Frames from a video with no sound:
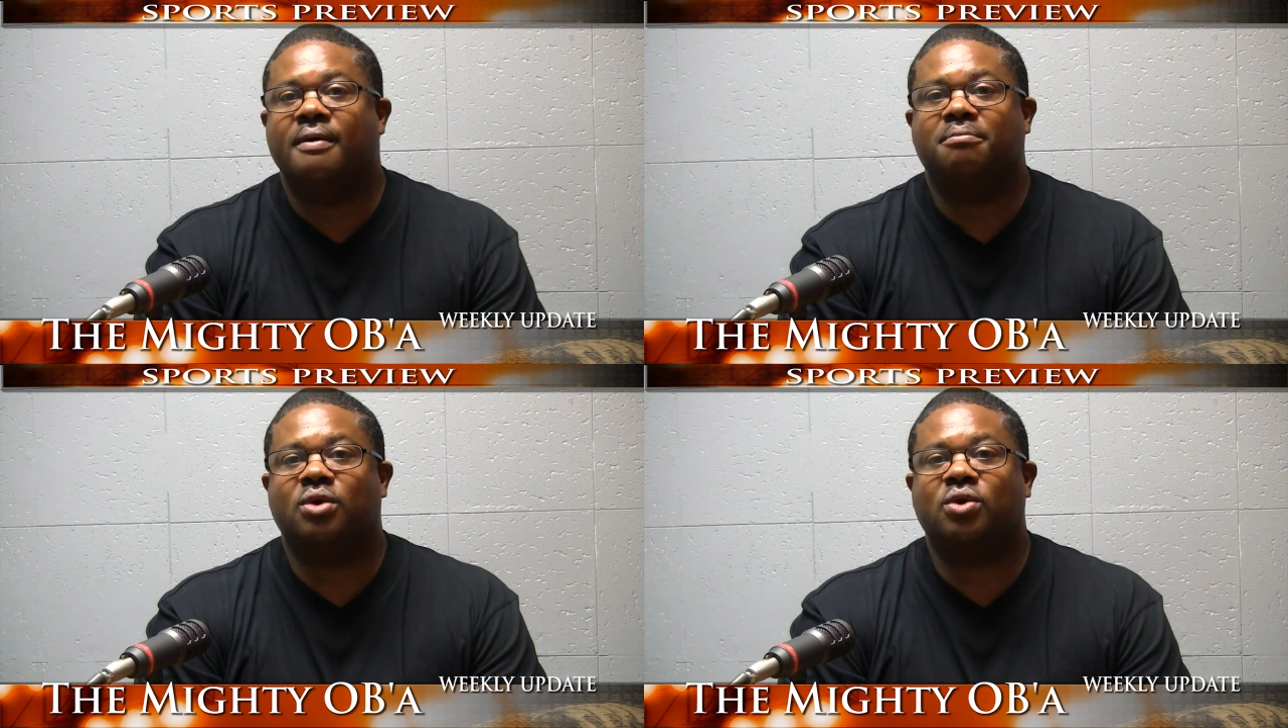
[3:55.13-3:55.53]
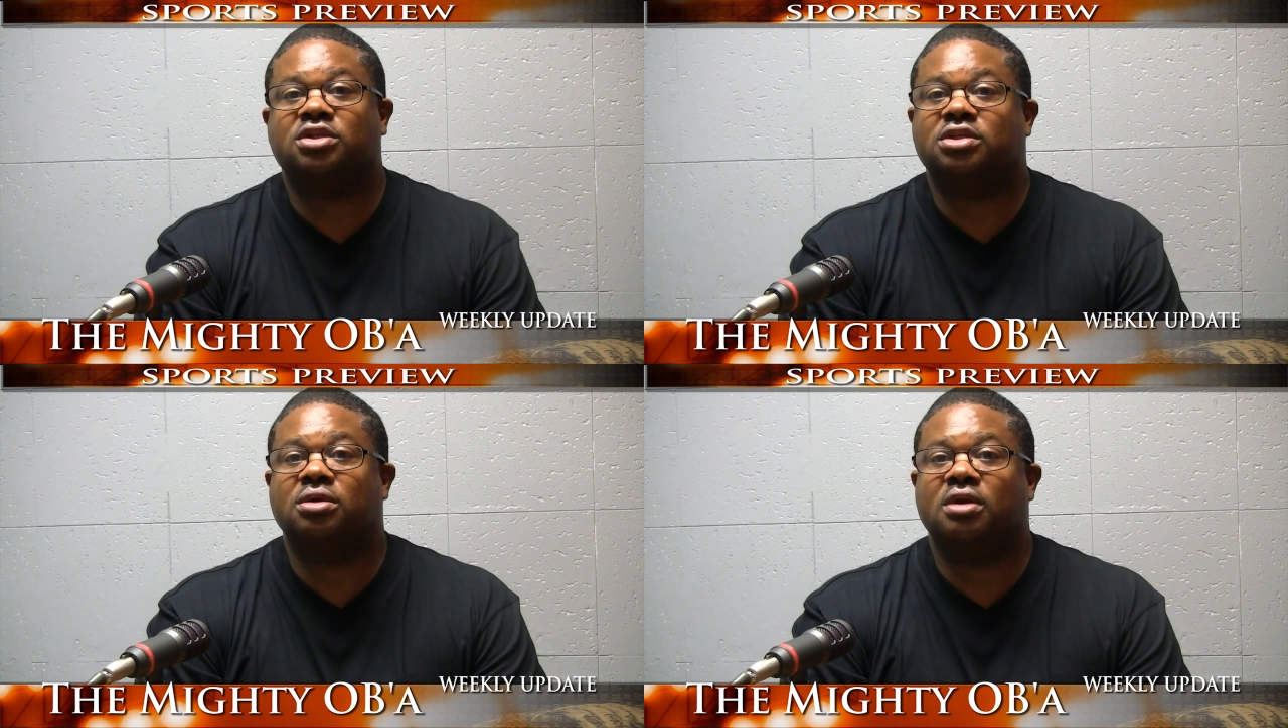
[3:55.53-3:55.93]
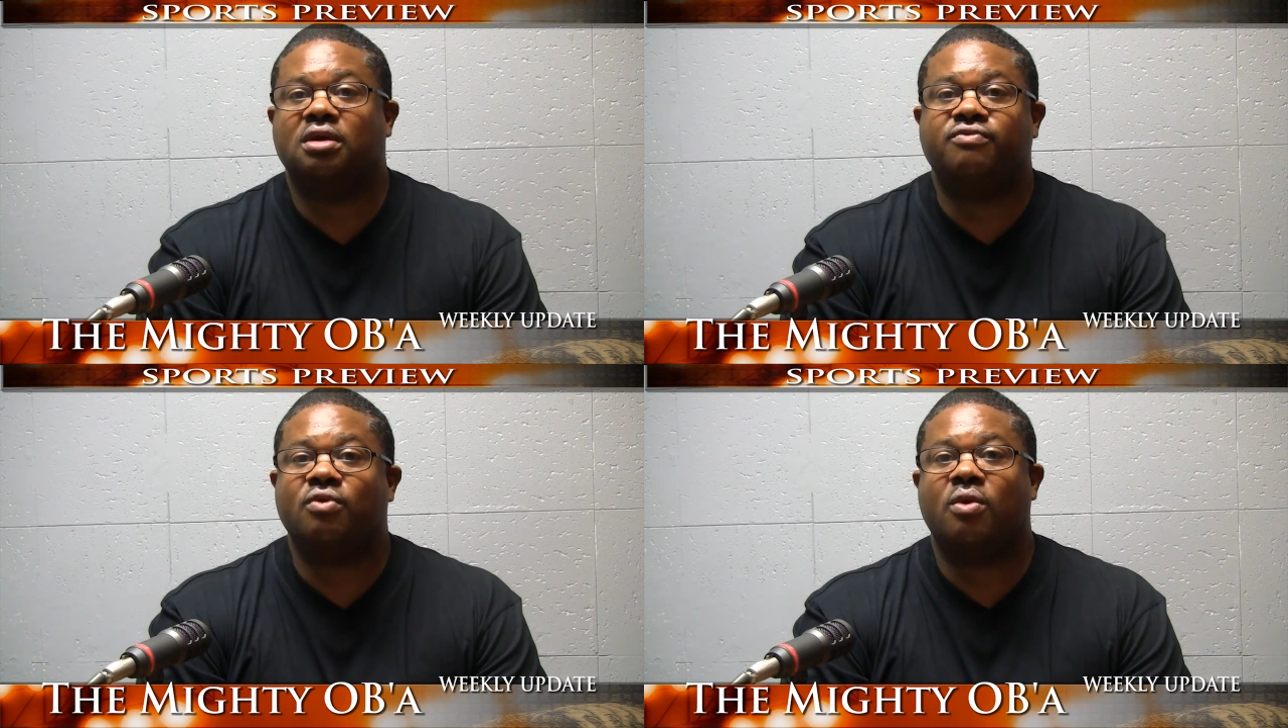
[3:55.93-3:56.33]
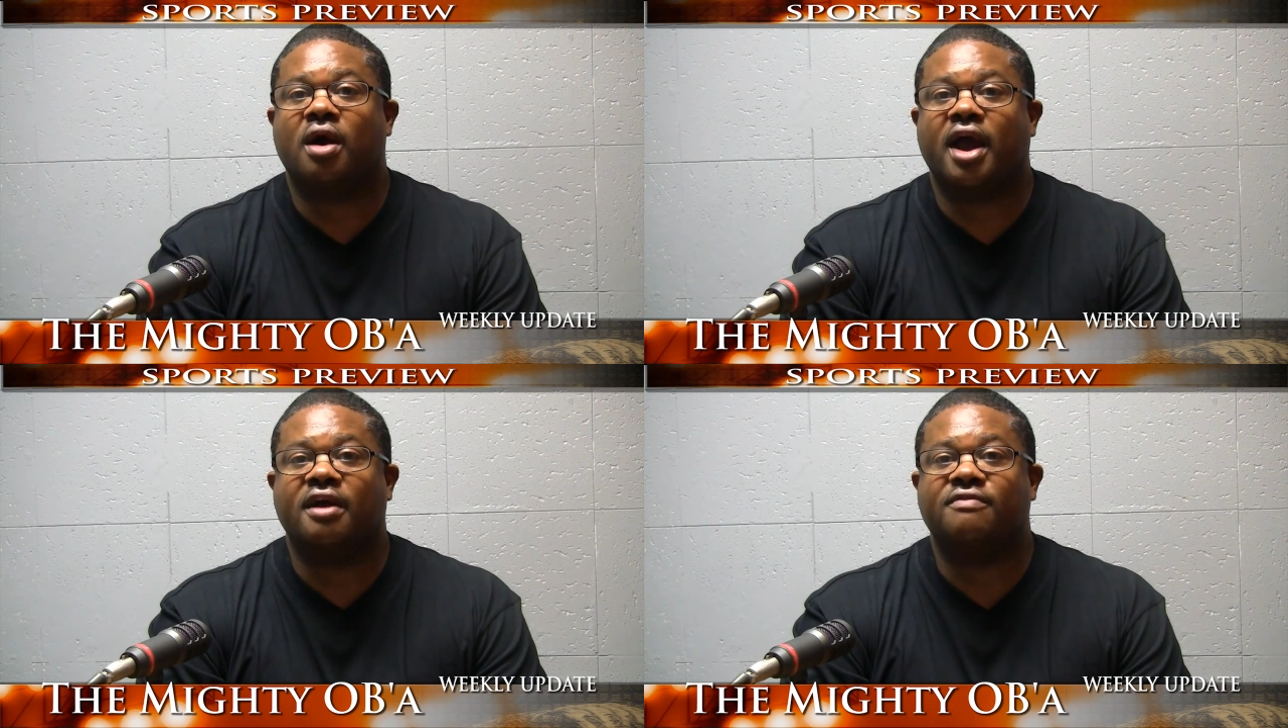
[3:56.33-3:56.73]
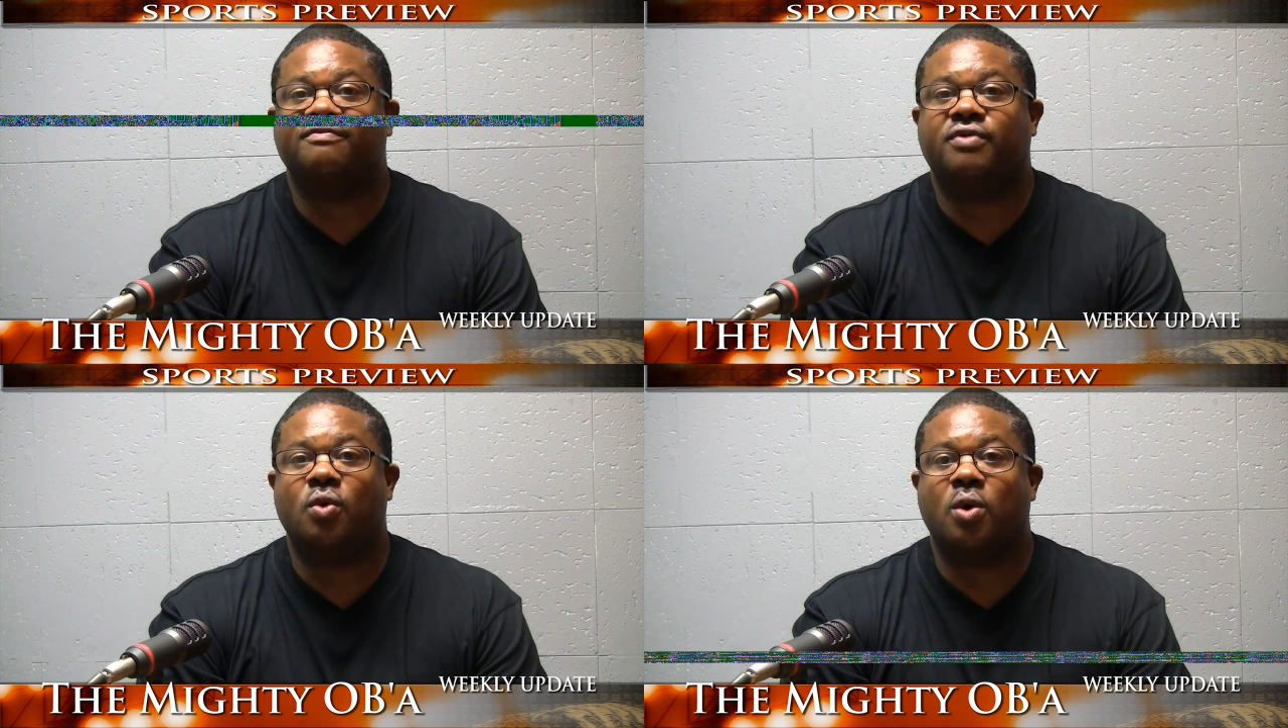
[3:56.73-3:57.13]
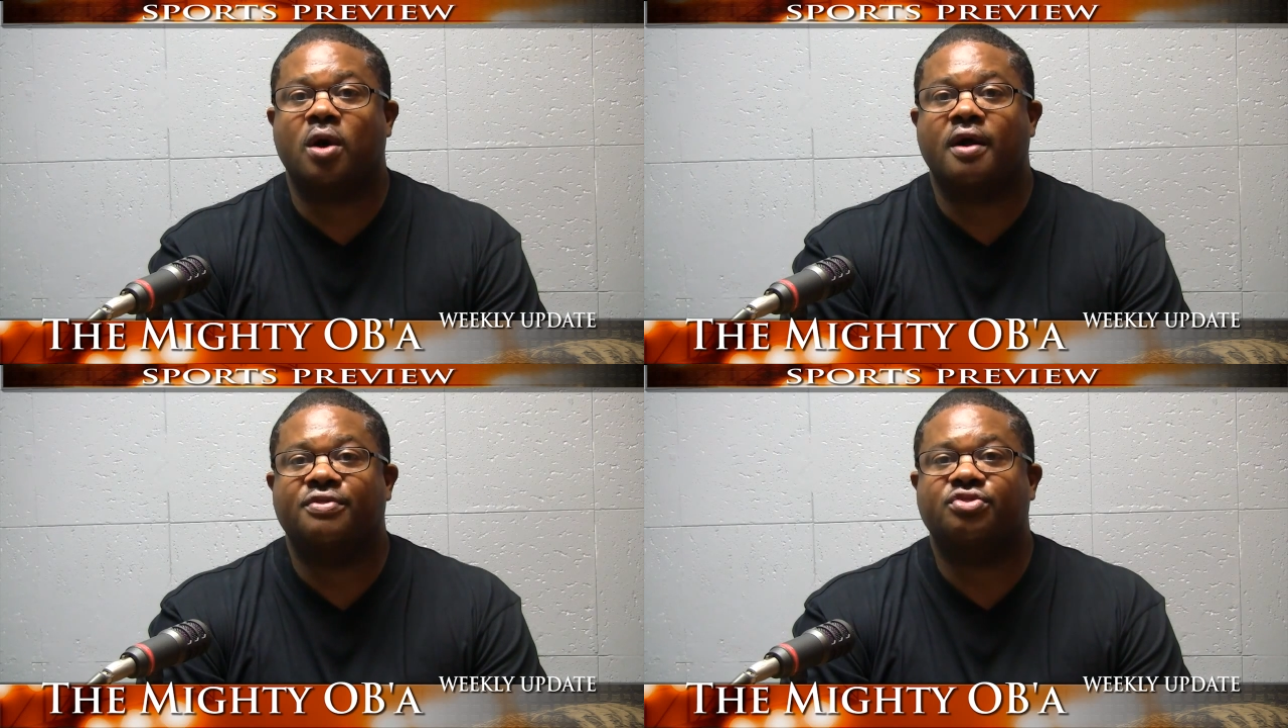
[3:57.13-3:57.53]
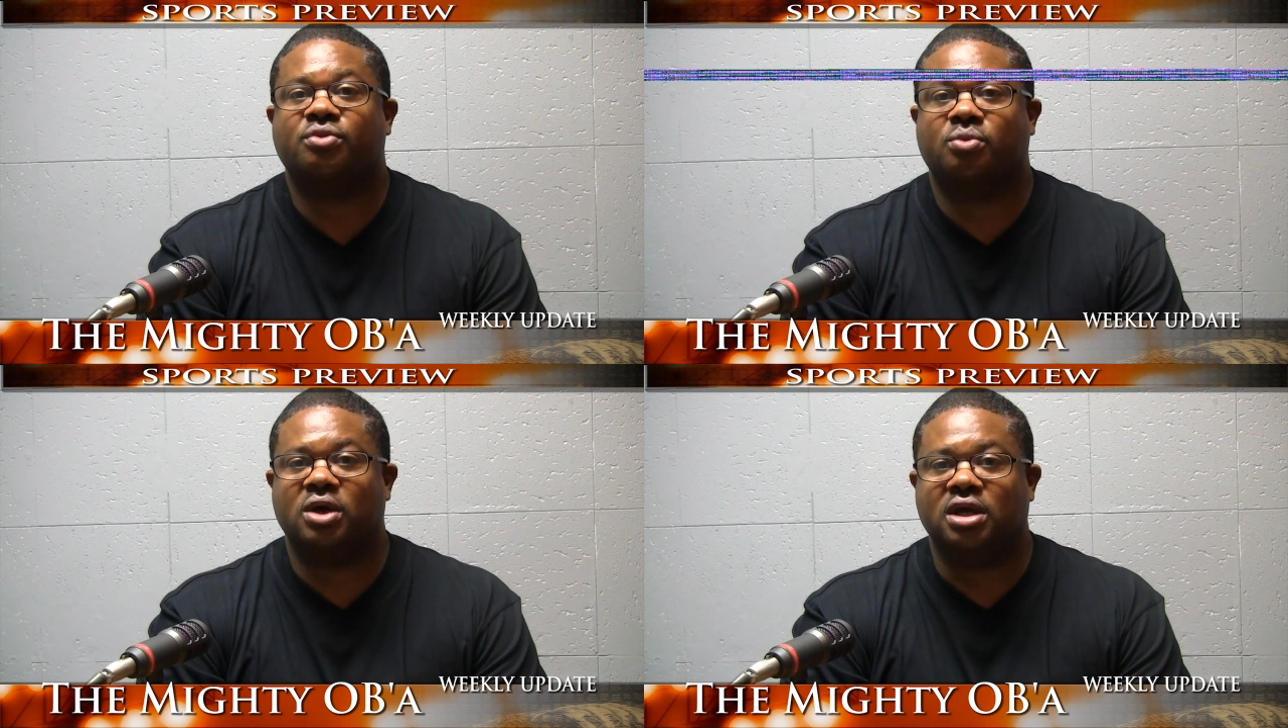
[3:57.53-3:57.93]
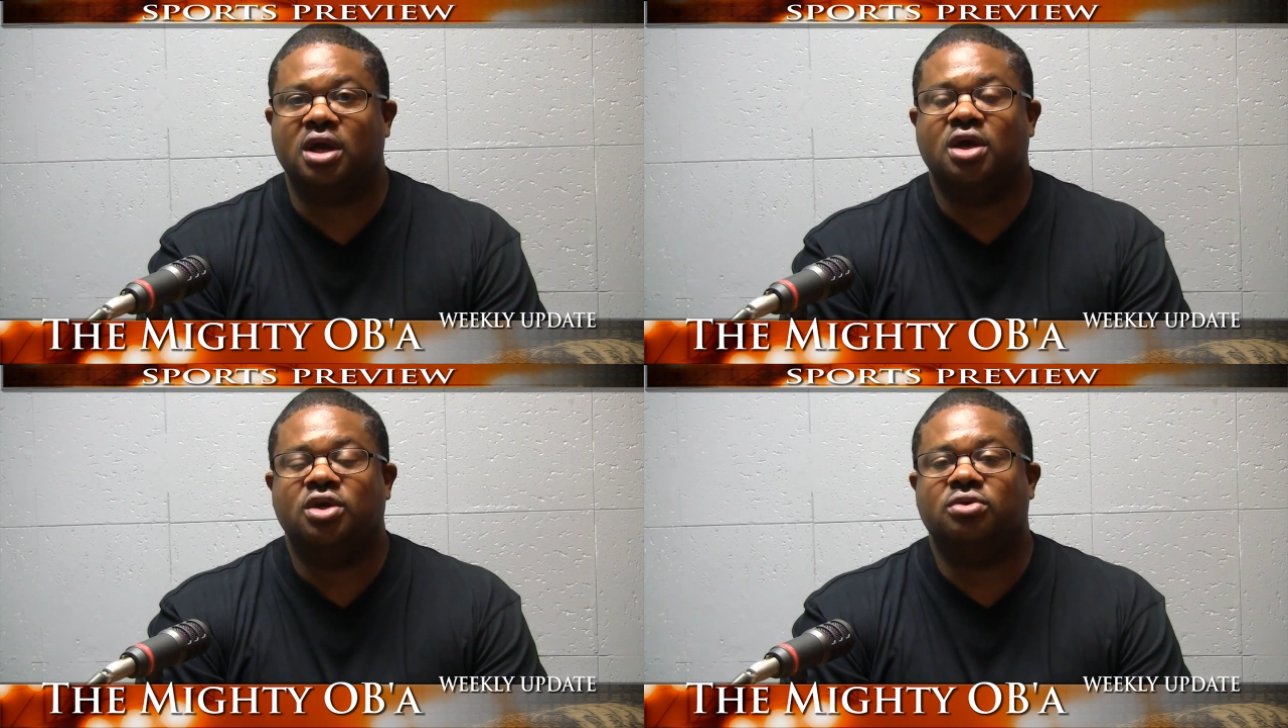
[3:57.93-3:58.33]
more suited for a 4-3.